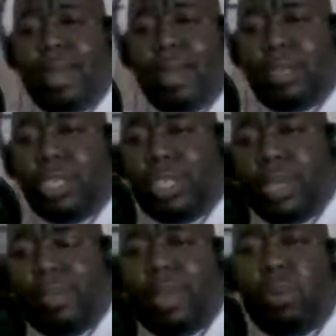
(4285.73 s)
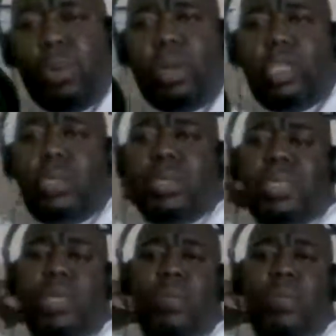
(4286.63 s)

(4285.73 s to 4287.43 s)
And again, ladies and gentlemen,